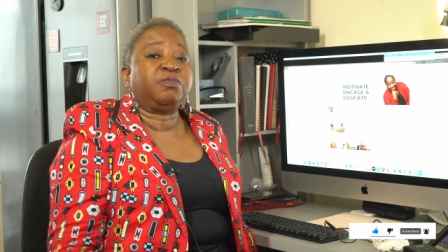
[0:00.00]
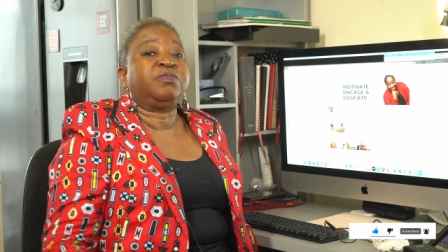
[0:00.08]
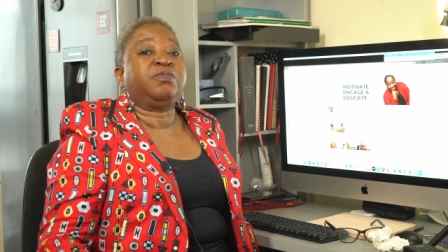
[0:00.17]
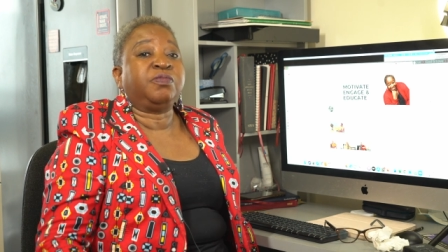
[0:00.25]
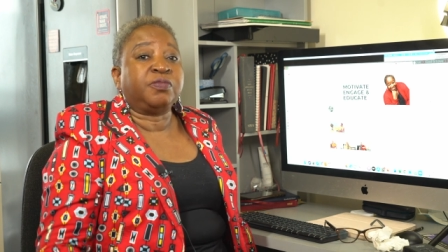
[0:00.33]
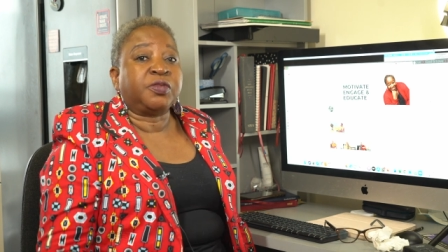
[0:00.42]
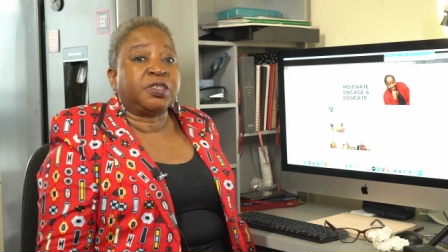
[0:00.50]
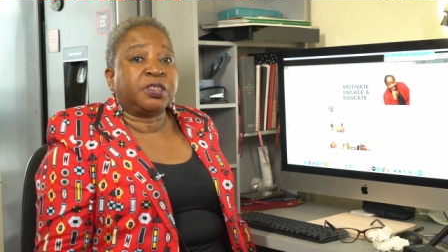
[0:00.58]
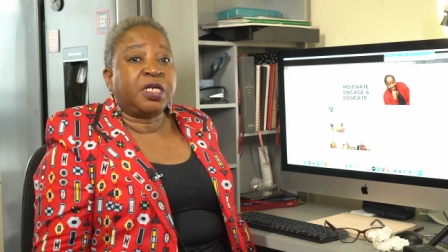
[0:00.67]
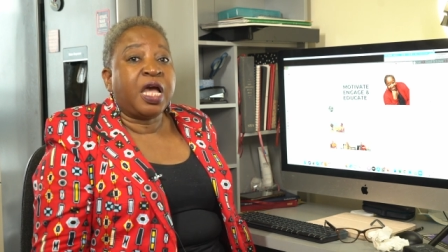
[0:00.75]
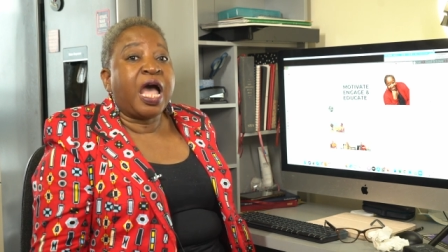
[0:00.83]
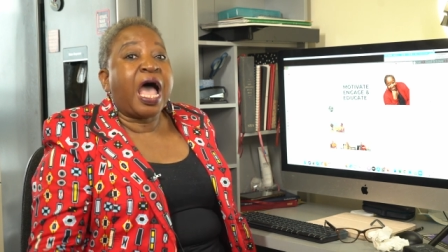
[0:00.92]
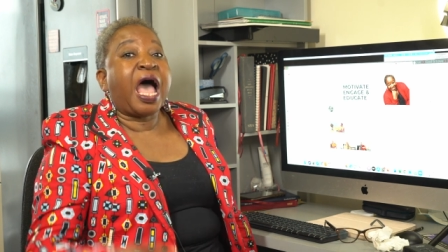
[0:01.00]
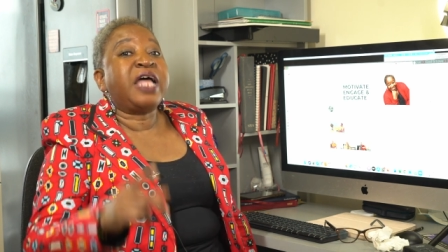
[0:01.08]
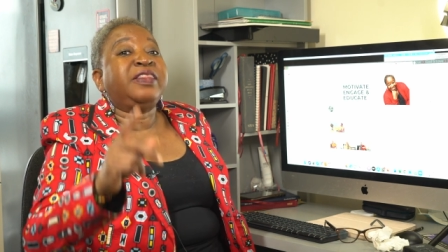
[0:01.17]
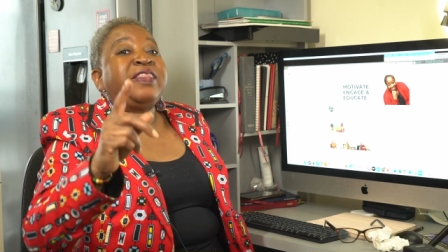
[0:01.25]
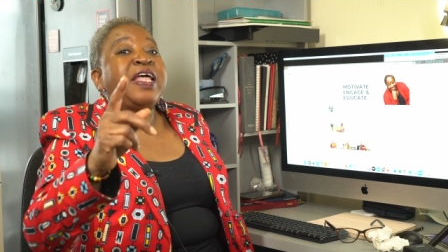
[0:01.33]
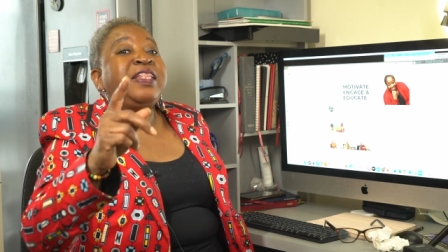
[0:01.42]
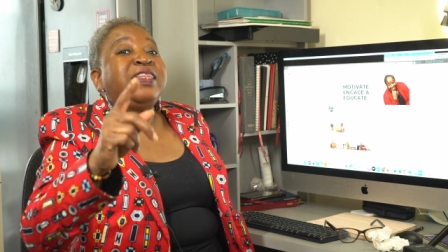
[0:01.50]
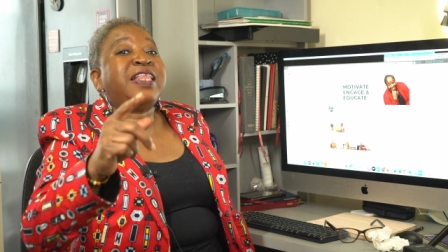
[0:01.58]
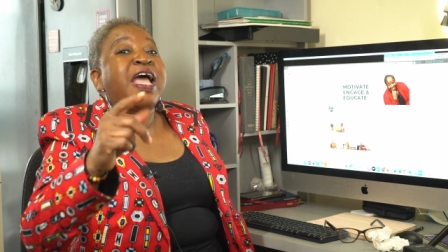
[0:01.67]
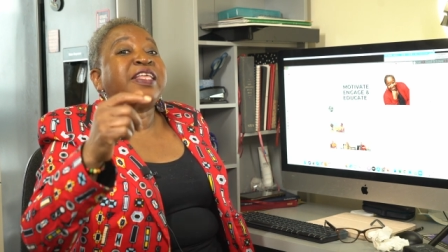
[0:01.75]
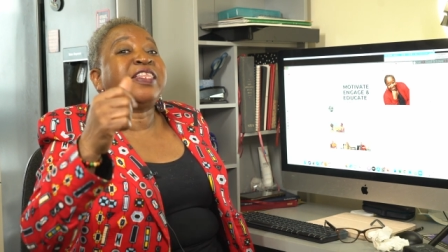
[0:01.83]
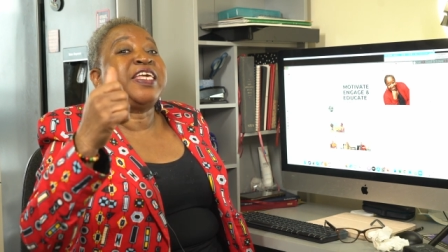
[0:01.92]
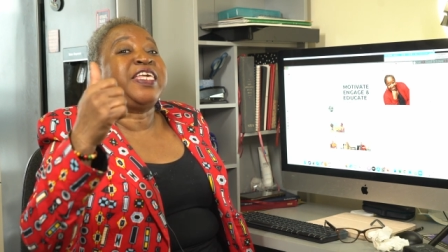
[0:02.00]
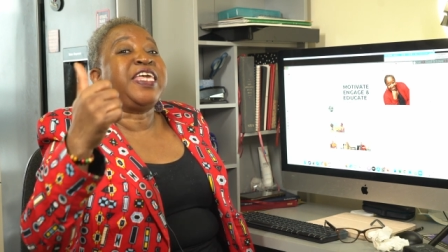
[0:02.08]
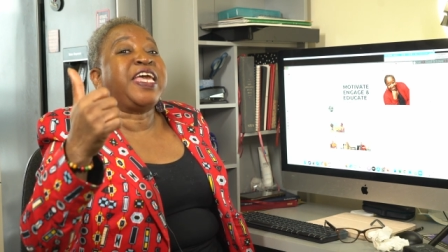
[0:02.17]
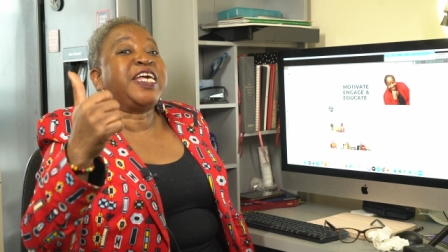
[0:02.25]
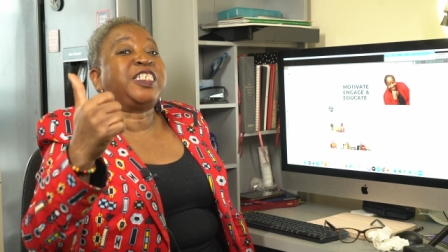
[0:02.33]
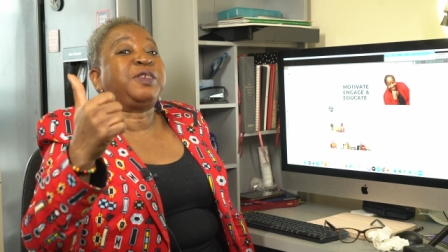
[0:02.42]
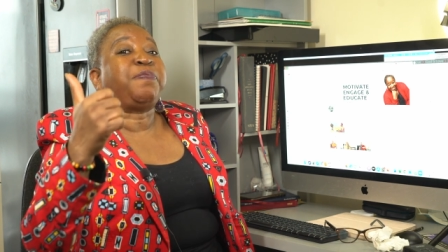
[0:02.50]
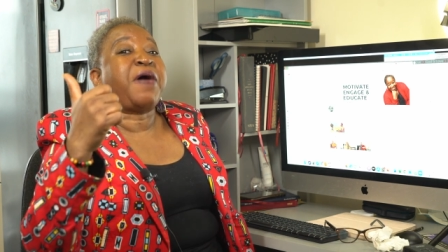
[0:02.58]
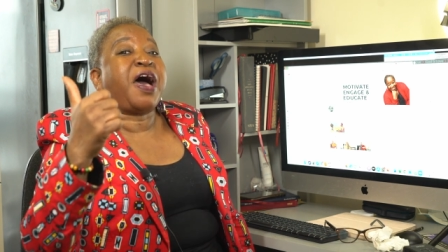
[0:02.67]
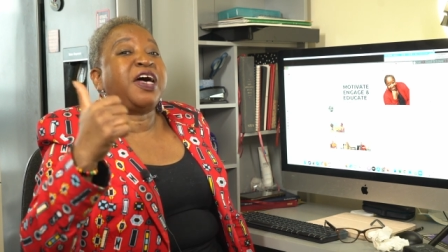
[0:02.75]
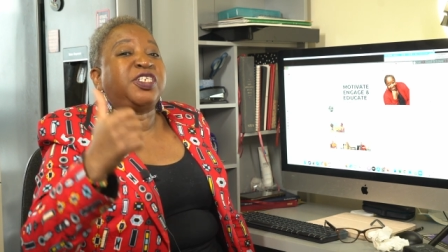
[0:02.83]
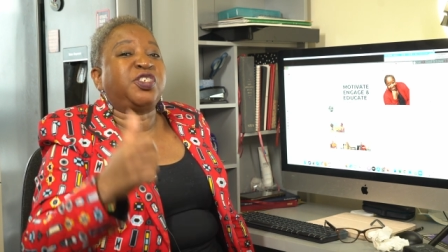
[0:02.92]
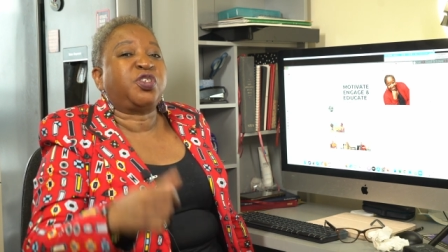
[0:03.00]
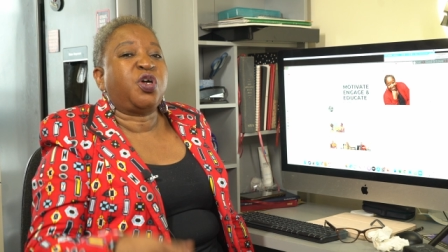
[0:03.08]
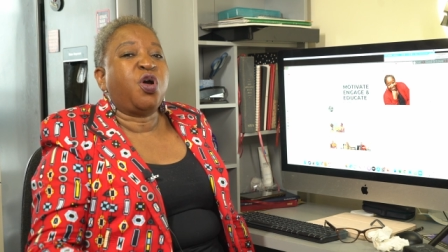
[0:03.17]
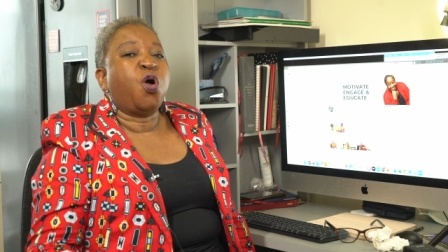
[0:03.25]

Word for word: Hmm. And then, like the years past,